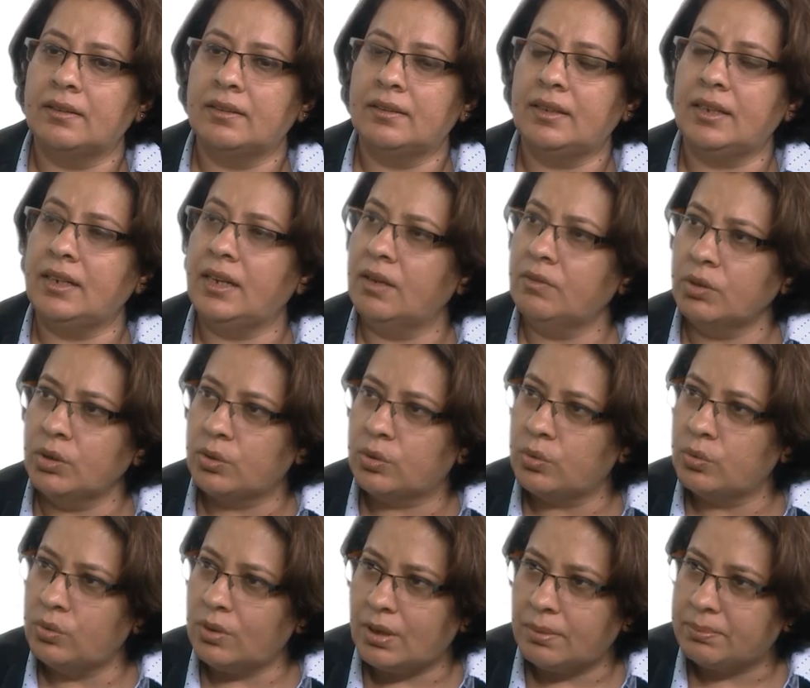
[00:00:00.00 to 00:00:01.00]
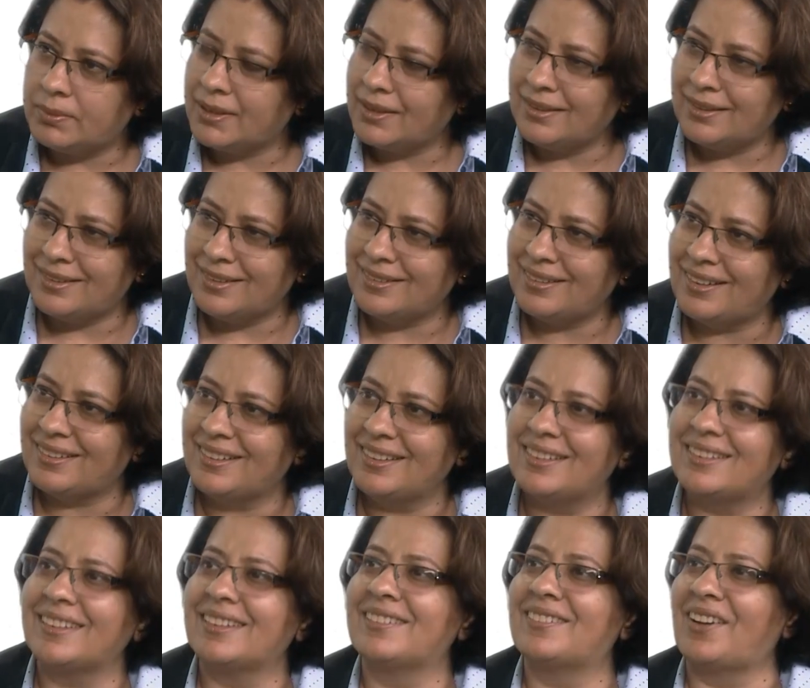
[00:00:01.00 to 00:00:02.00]
they never grew up thinking that
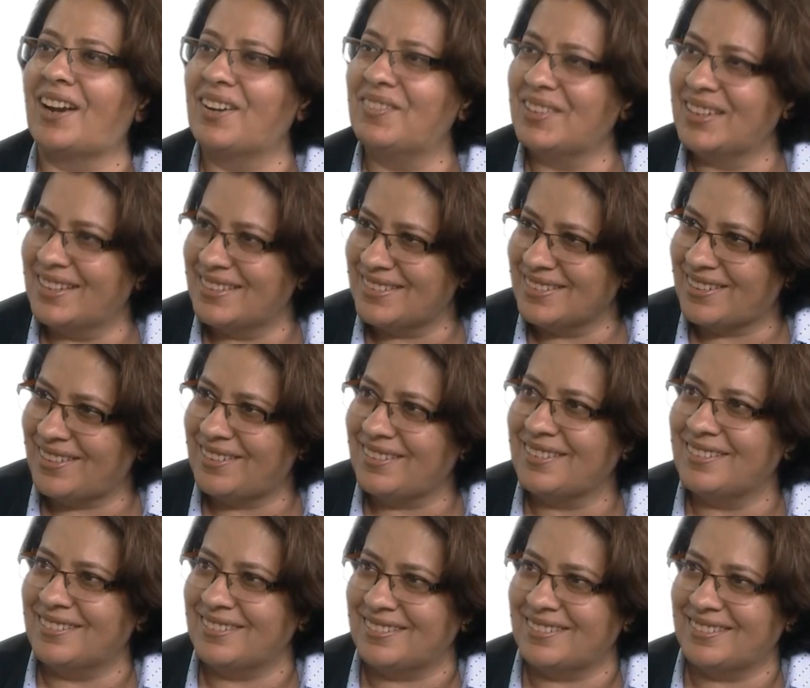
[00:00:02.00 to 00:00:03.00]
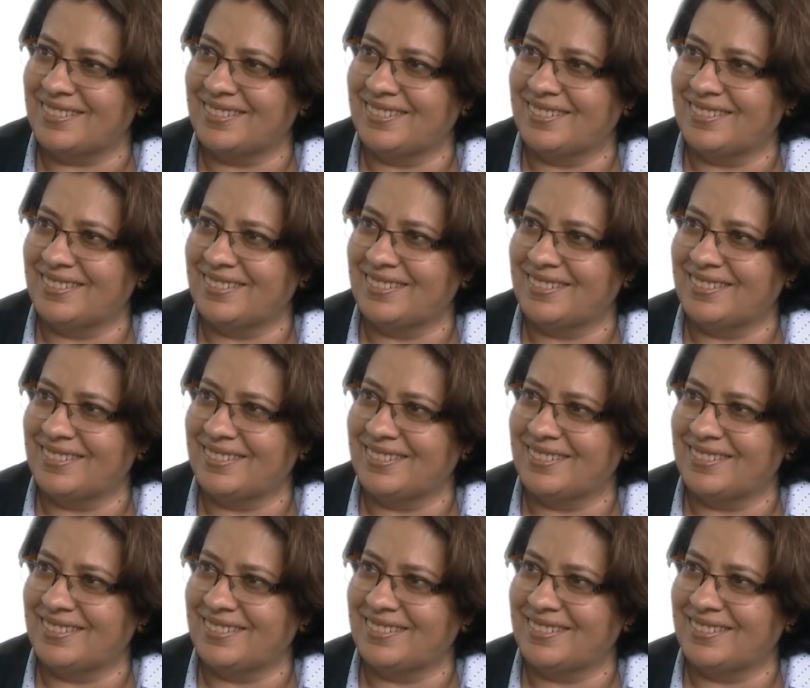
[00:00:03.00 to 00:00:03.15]
they'll take driving as a career.